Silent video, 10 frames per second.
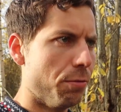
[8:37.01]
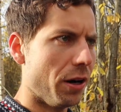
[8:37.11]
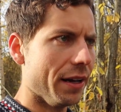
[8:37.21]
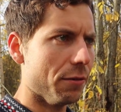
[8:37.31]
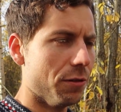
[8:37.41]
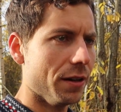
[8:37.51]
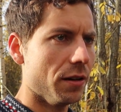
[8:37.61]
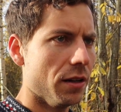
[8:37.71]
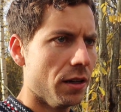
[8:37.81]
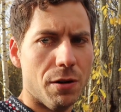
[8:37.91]
But
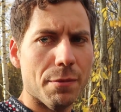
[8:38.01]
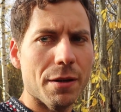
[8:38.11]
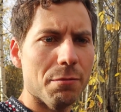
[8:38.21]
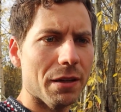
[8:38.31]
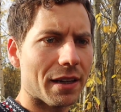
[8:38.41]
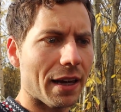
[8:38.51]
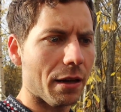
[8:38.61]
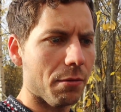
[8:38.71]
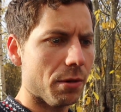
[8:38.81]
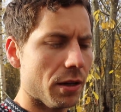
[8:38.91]
when women
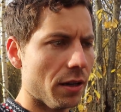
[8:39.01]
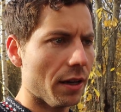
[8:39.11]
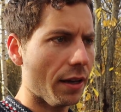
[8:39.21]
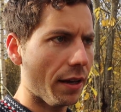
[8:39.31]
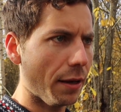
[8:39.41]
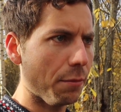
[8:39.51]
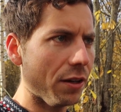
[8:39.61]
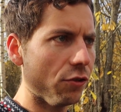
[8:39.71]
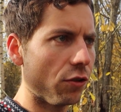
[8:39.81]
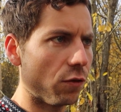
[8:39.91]
became a
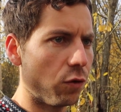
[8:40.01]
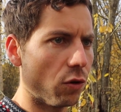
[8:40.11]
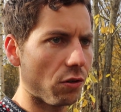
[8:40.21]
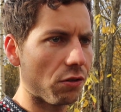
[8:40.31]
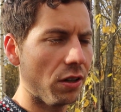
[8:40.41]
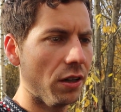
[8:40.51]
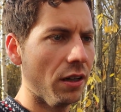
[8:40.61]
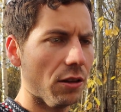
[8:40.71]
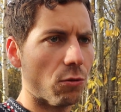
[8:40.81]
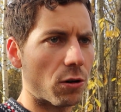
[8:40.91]
major force
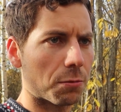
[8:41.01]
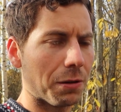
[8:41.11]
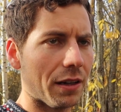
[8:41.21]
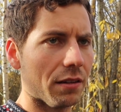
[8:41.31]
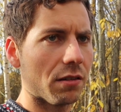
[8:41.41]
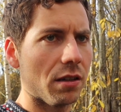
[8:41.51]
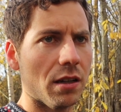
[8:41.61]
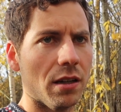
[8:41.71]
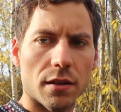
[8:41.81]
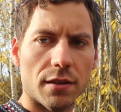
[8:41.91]
in the workplace,
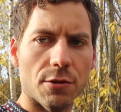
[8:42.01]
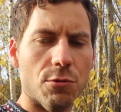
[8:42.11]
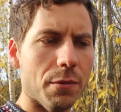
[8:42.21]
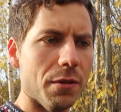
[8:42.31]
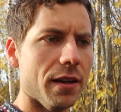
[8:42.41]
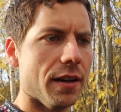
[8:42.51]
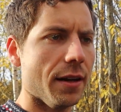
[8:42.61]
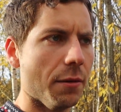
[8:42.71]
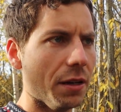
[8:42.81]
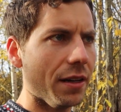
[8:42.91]
the women
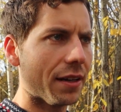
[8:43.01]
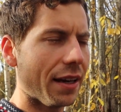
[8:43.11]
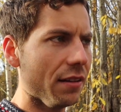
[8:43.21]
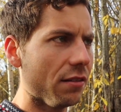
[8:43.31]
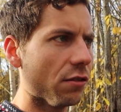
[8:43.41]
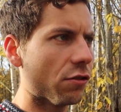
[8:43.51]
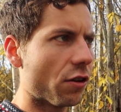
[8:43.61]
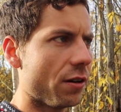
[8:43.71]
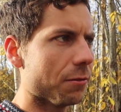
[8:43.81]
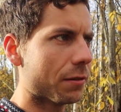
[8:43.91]
in many cases
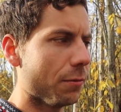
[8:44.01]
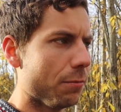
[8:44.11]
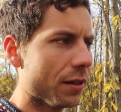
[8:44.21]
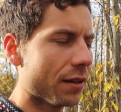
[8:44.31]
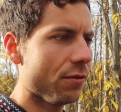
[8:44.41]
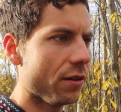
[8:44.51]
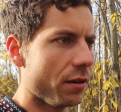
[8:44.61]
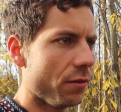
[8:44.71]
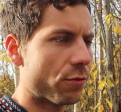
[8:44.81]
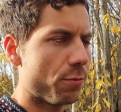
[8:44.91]
started to be
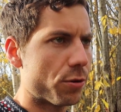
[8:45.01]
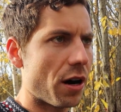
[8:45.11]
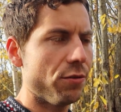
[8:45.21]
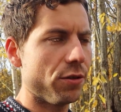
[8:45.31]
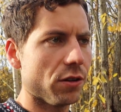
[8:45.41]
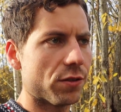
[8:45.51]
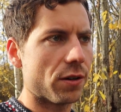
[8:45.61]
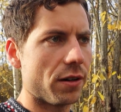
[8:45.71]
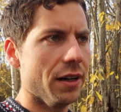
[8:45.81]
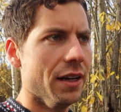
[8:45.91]
given preference
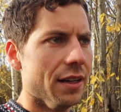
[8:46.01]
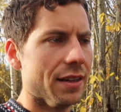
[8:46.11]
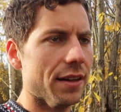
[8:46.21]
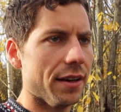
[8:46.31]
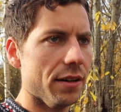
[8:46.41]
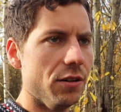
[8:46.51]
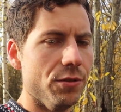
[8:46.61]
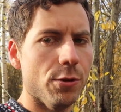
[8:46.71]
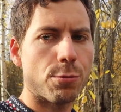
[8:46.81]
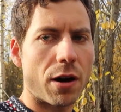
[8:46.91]
for the
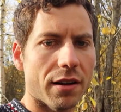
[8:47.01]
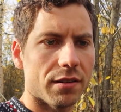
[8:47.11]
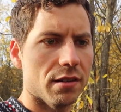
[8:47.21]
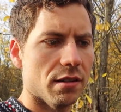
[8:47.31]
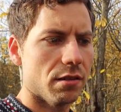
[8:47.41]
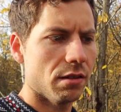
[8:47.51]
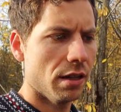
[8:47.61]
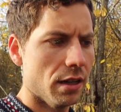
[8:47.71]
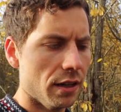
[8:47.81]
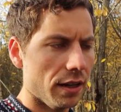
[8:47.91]
interview
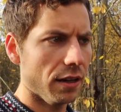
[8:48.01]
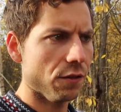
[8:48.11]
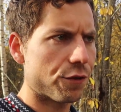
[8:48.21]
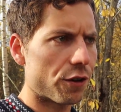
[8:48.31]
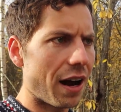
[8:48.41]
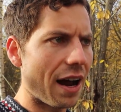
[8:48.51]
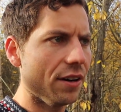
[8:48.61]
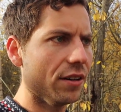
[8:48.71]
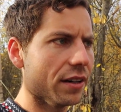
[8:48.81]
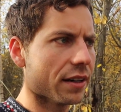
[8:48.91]
process and for
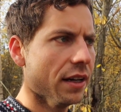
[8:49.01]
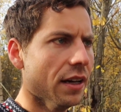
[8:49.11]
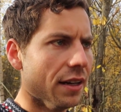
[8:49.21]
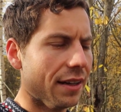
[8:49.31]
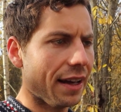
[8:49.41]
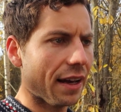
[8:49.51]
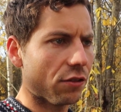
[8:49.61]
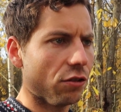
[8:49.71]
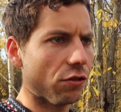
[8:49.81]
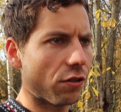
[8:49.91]
hiring. They
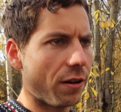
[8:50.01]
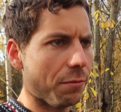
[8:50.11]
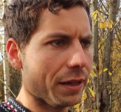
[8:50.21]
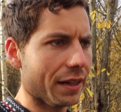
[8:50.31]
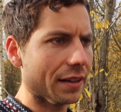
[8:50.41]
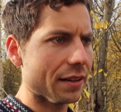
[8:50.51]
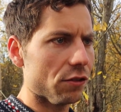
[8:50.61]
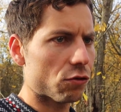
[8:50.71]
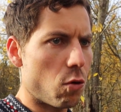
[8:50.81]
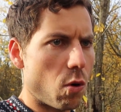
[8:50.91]
had to start meeting
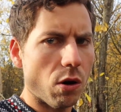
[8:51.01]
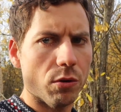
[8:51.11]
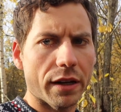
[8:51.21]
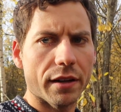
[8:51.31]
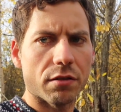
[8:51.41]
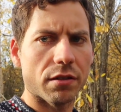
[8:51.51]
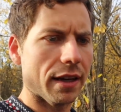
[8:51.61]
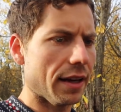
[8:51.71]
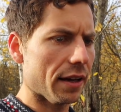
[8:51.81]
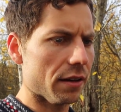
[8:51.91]
these quotas.
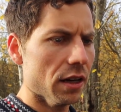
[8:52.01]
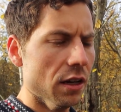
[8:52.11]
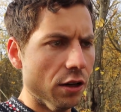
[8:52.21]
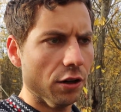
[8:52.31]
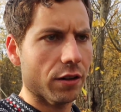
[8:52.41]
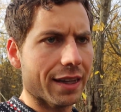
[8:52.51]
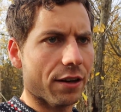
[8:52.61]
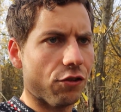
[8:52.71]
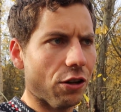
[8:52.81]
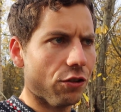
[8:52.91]
They had
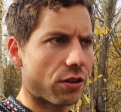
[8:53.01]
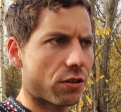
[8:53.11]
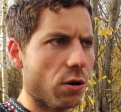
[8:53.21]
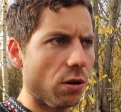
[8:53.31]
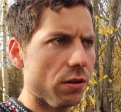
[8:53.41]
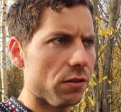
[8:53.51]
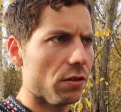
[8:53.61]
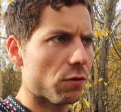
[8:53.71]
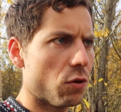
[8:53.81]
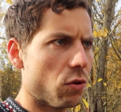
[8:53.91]
gender
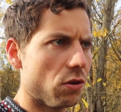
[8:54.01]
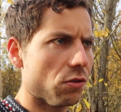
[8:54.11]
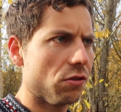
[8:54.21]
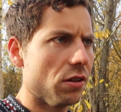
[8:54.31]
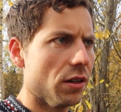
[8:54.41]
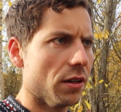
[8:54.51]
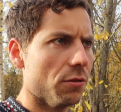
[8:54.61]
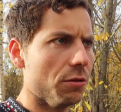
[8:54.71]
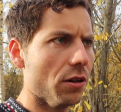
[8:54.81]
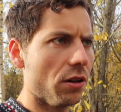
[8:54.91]
quotas, of course.
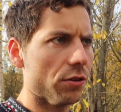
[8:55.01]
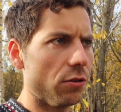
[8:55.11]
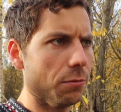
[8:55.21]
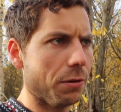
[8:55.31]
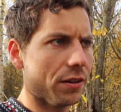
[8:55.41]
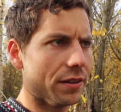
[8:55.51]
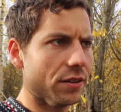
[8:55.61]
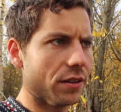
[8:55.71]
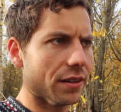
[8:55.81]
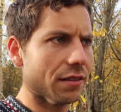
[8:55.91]
We all know about
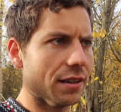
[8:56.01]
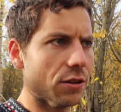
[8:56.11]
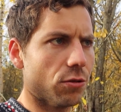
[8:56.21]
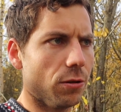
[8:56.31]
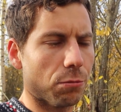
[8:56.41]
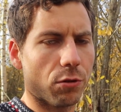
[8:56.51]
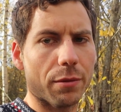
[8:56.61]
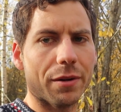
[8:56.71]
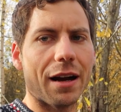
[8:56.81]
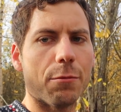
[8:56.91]
here, these equal
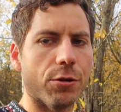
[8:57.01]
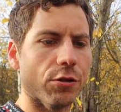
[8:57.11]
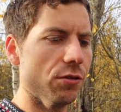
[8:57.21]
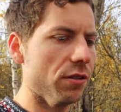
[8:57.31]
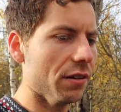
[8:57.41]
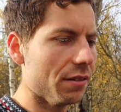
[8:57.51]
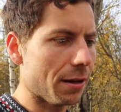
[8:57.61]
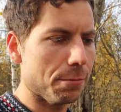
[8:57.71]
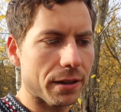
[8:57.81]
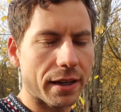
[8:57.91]
employment opportunities
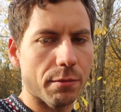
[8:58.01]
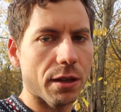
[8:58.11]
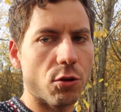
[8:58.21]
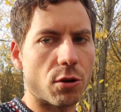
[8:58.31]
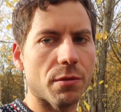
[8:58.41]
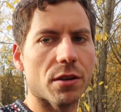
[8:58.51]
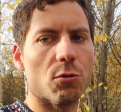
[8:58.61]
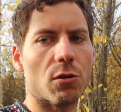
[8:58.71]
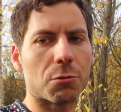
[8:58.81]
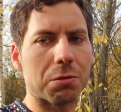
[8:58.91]
that became the norm in
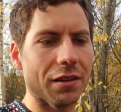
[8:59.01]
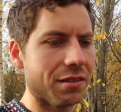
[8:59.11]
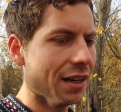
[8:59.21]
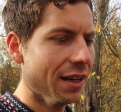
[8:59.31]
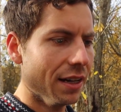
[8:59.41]
the workplace.